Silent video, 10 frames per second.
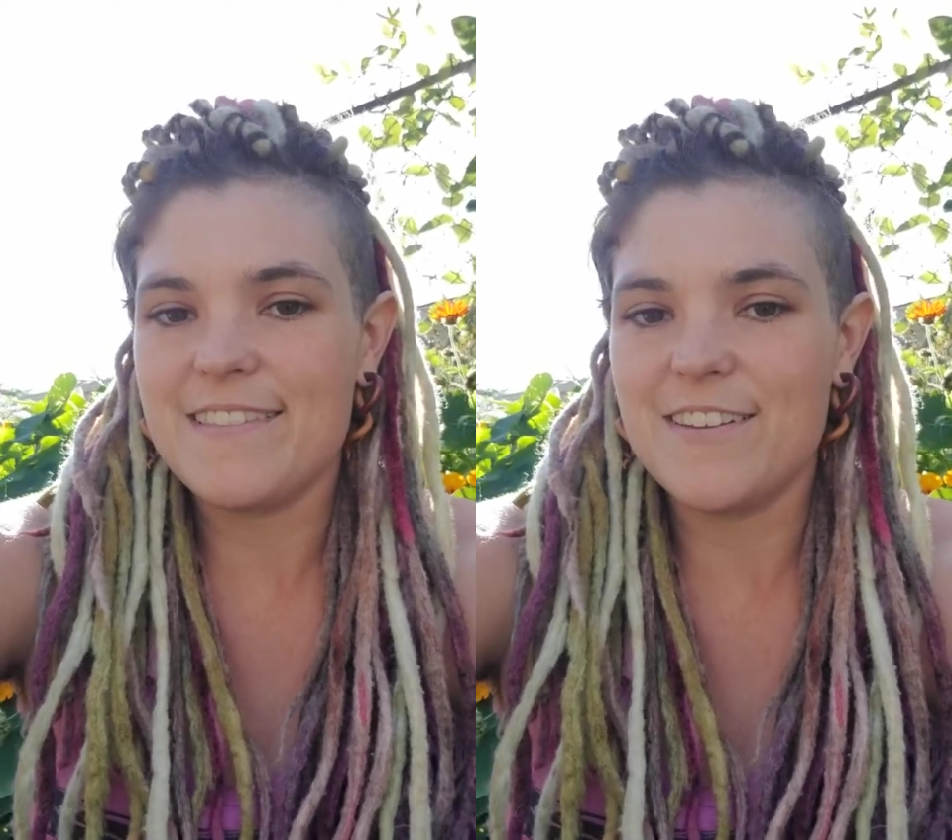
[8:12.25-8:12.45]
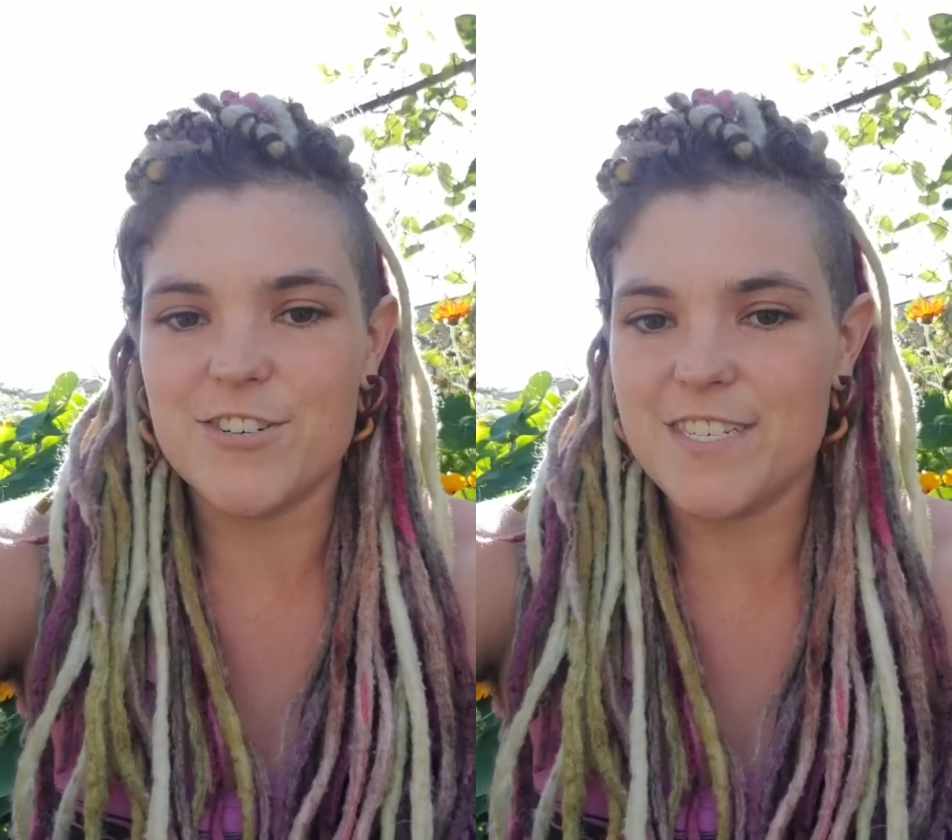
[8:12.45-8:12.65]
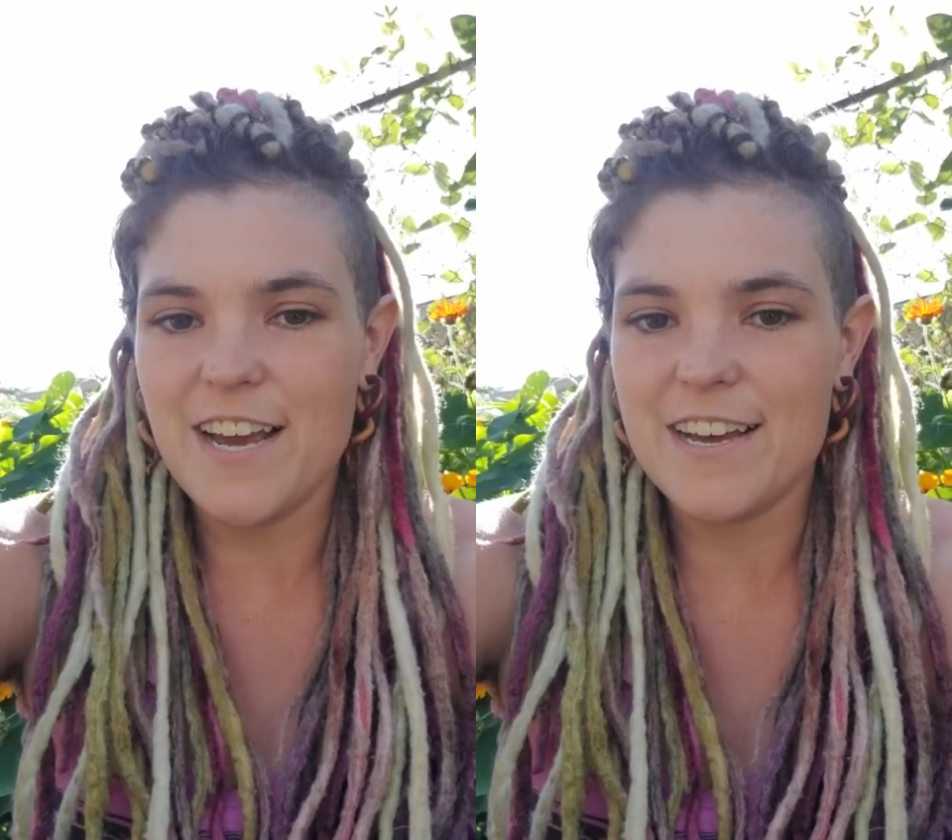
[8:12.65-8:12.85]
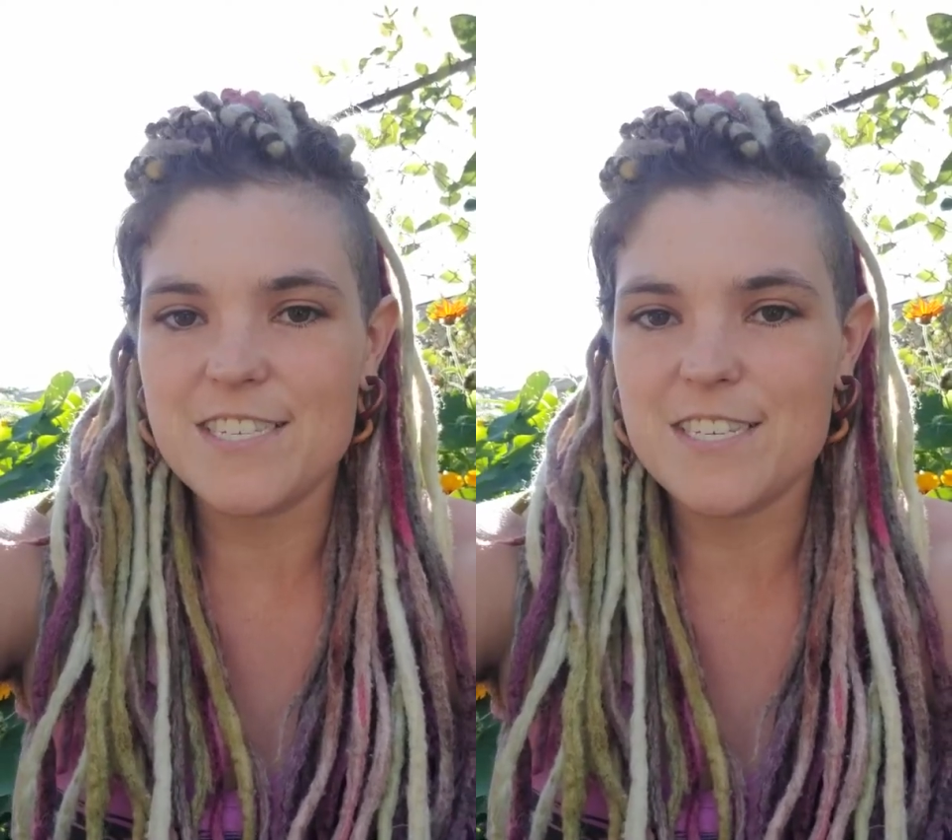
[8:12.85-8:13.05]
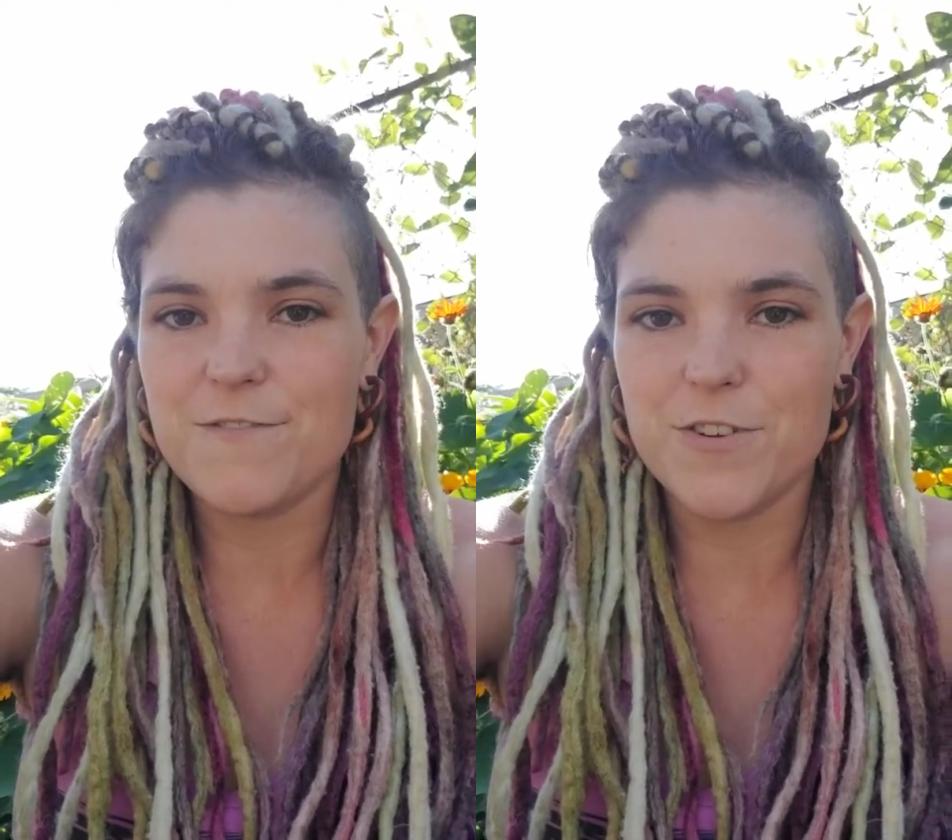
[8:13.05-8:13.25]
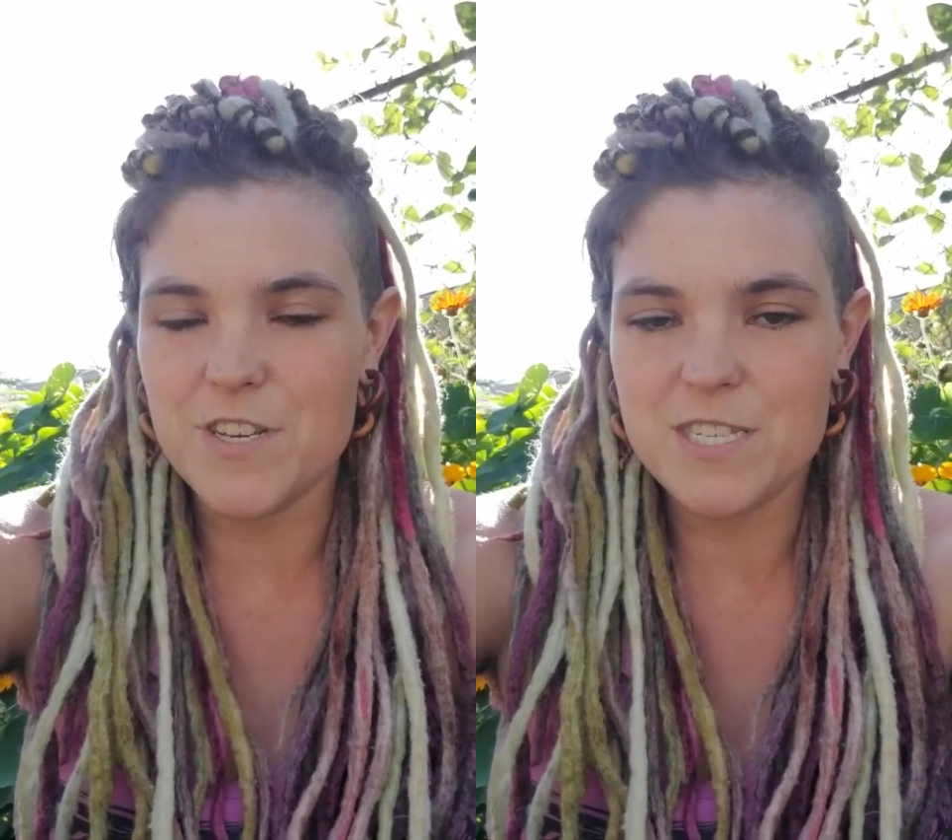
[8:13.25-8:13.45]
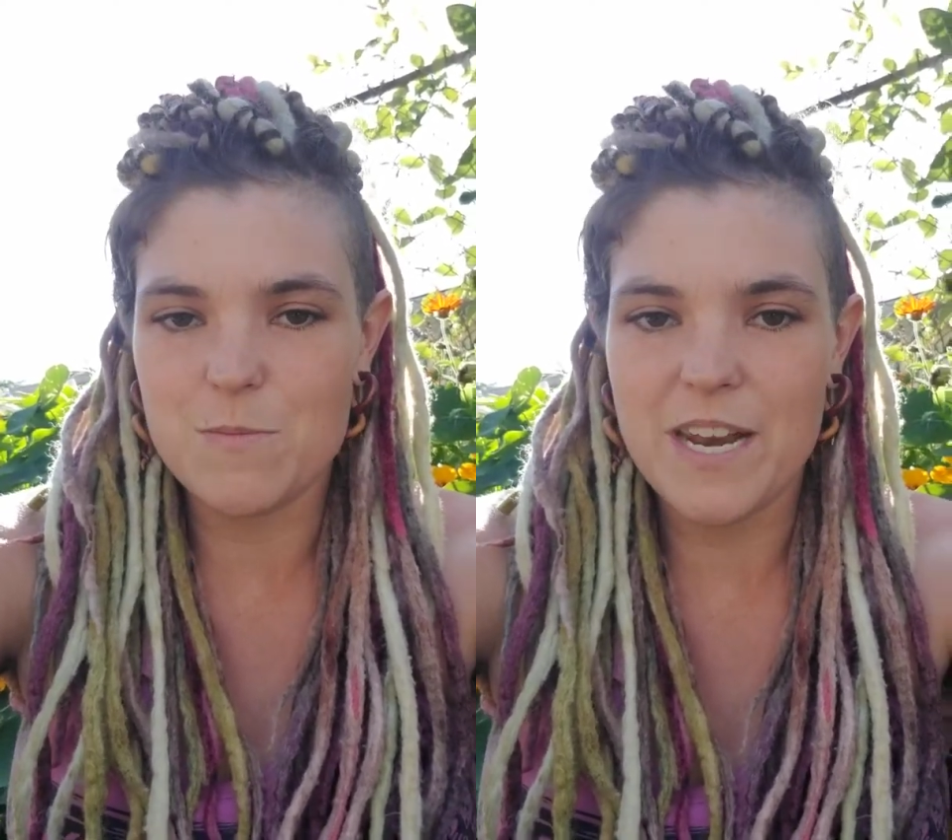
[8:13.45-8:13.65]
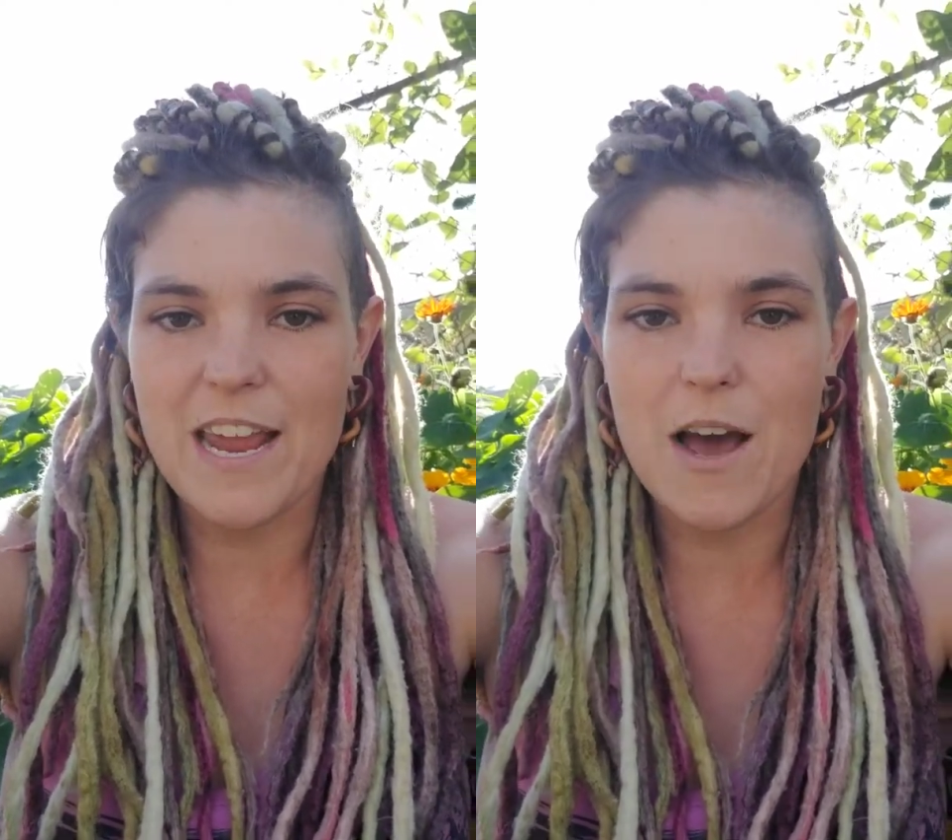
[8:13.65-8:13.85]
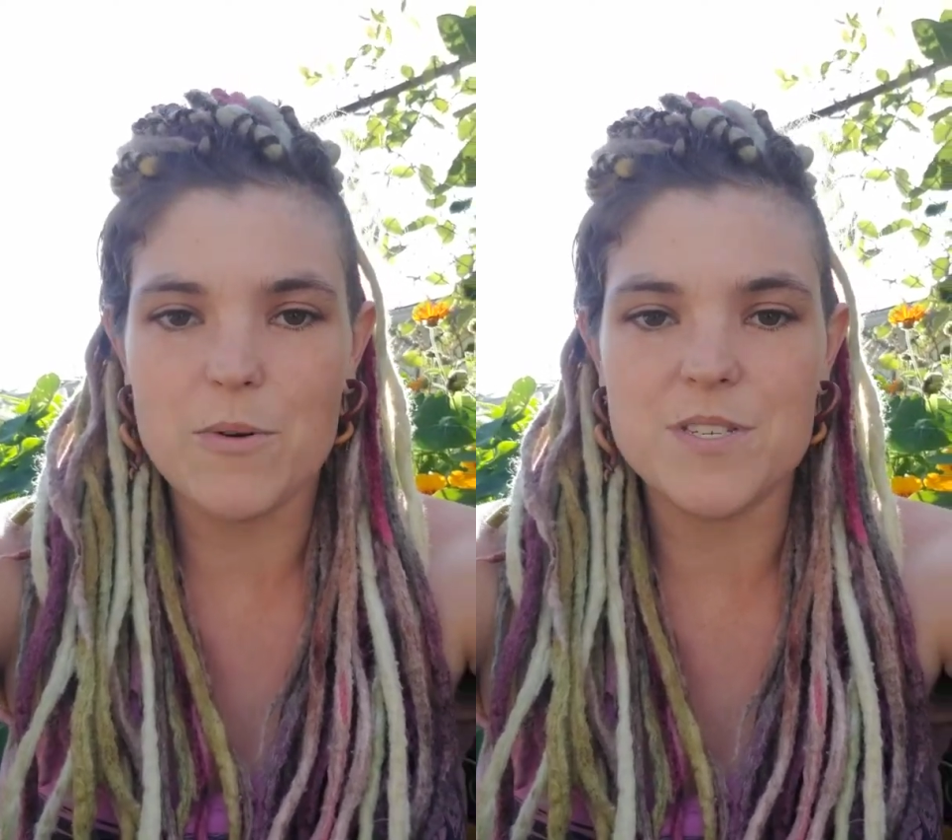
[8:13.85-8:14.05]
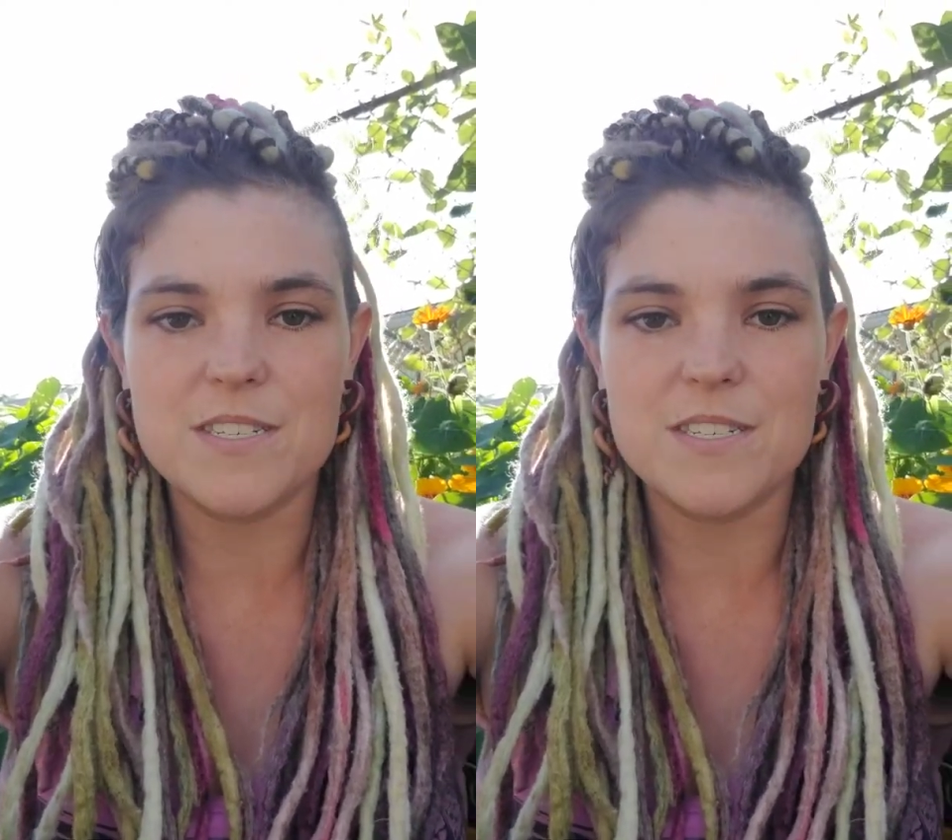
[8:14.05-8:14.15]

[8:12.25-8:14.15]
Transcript: your desk for this many hours